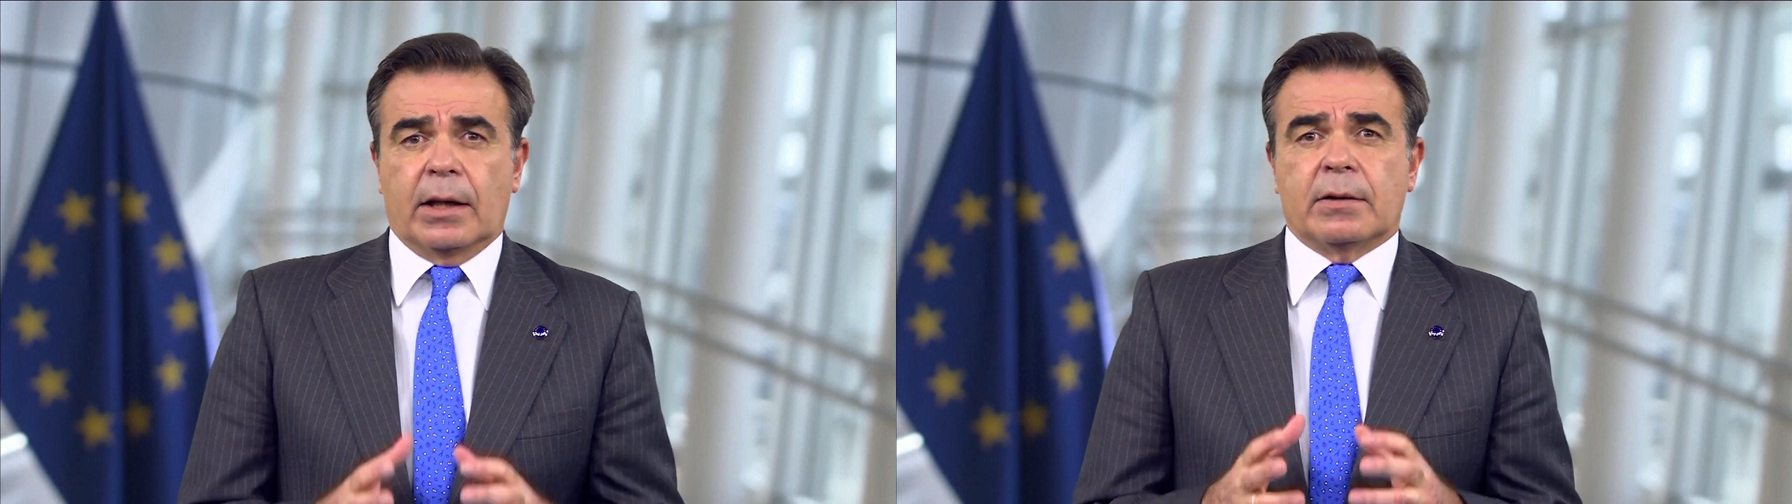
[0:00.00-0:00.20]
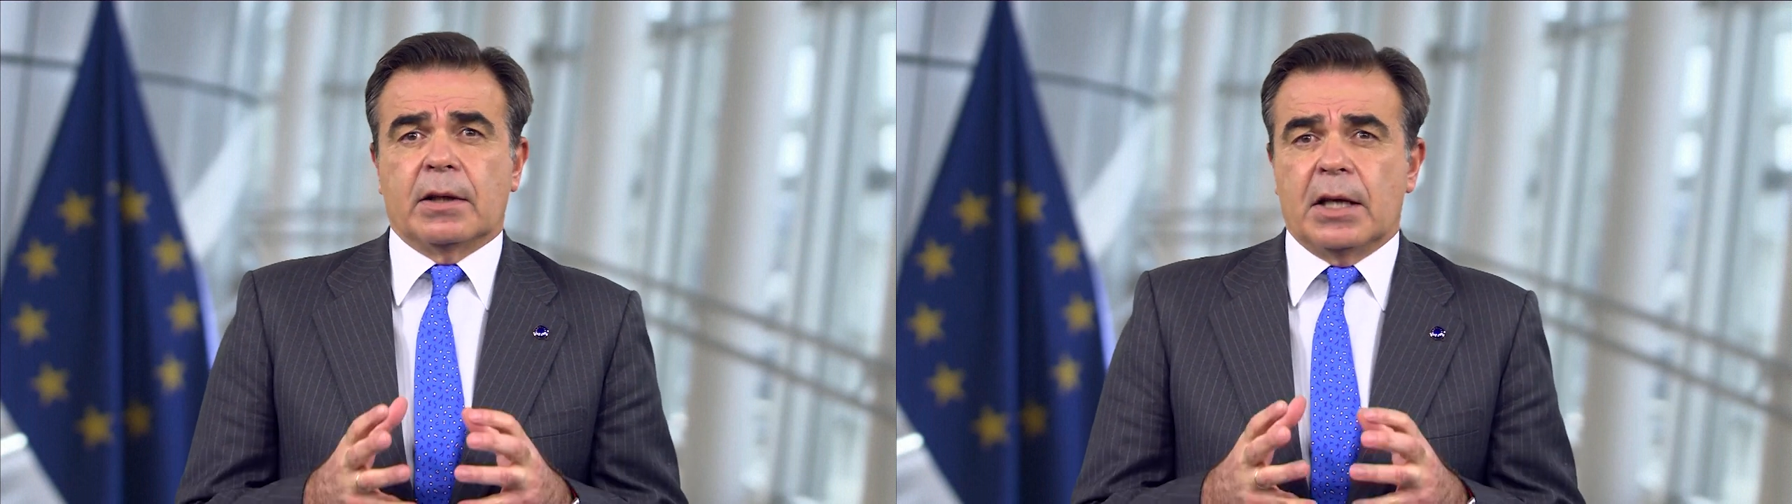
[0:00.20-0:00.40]

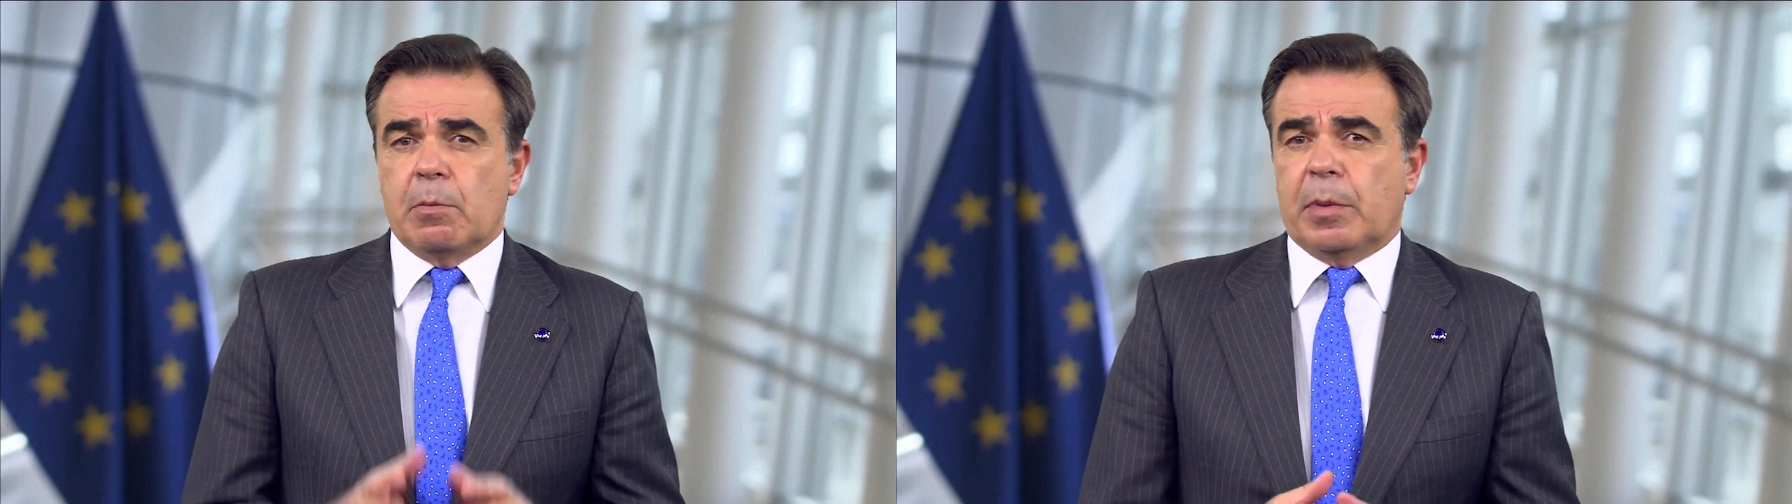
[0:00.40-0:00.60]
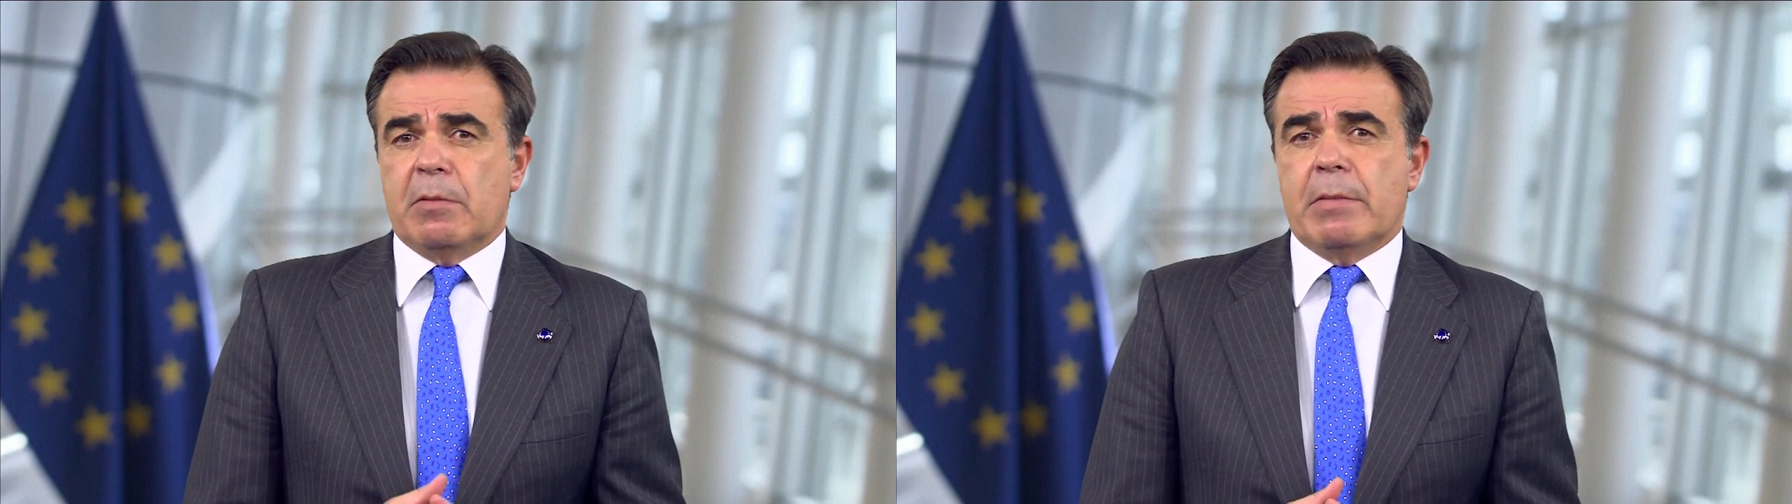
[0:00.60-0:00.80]
and
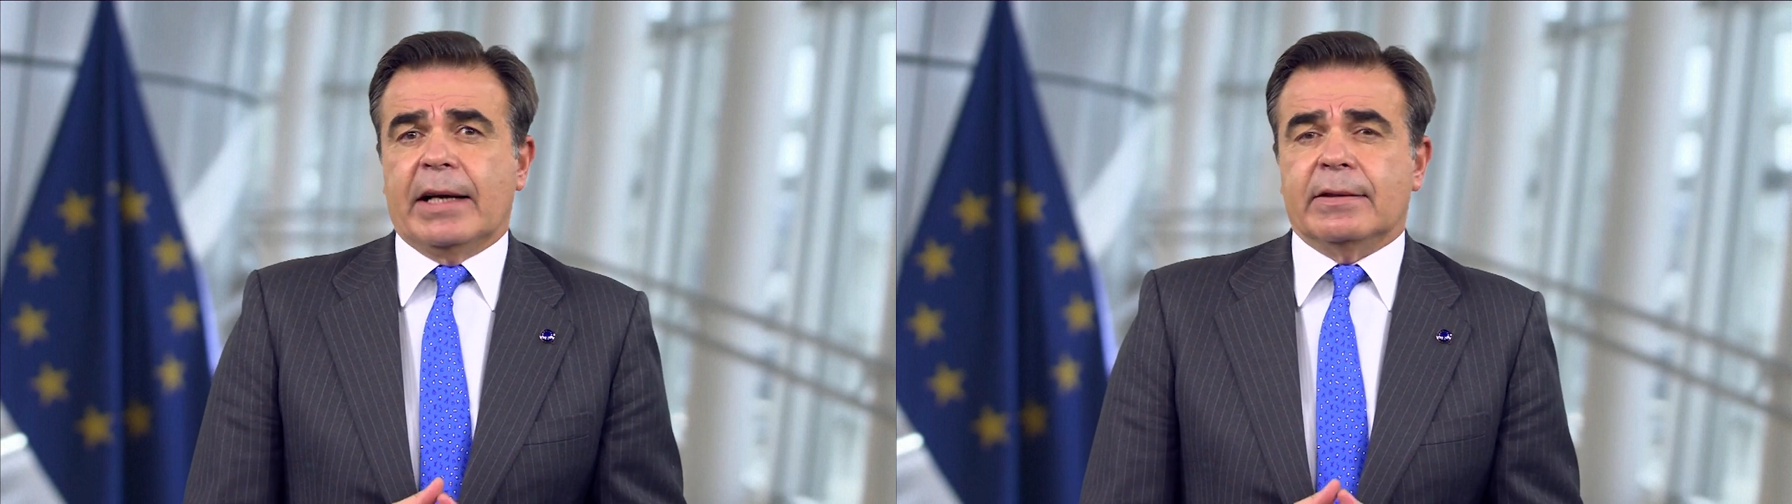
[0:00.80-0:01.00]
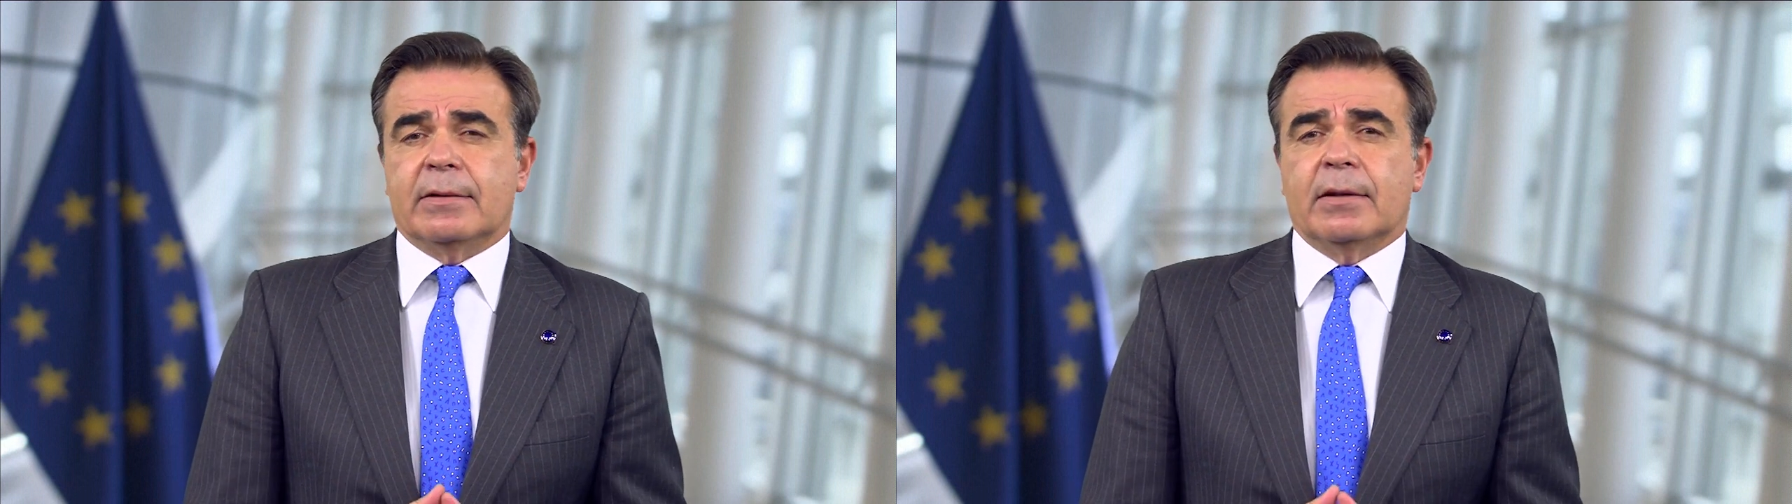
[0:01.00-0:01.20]

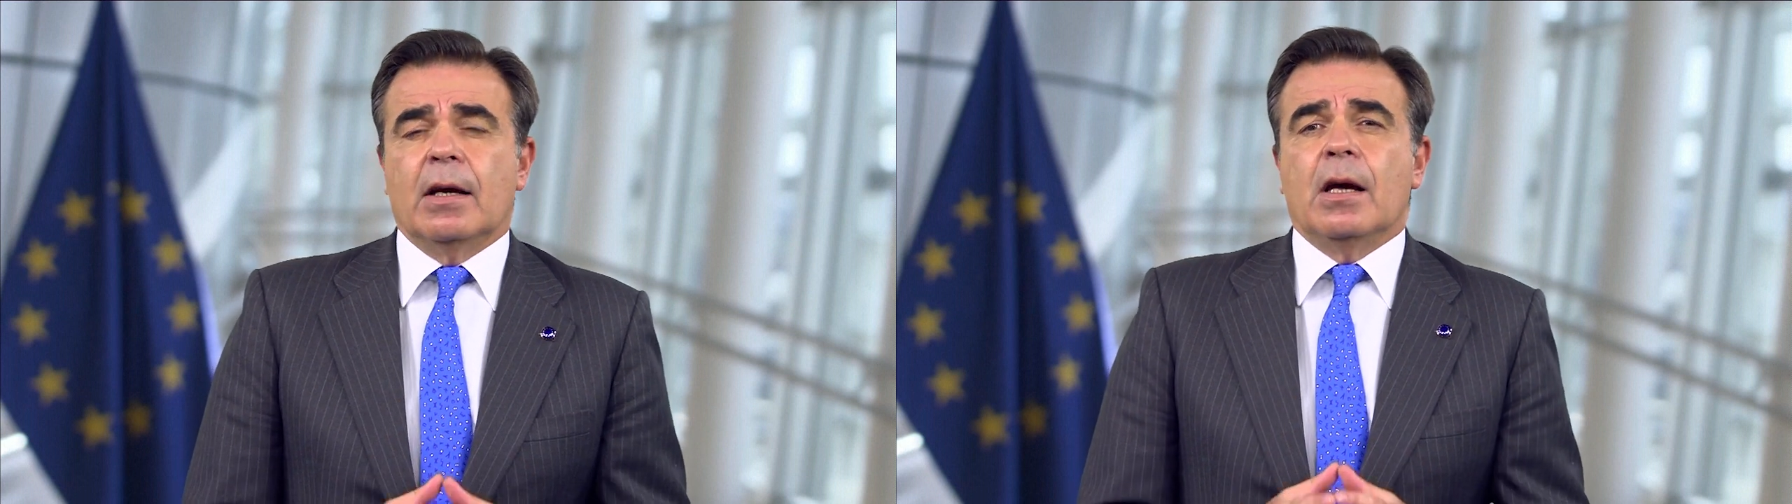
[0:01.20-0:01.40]
implement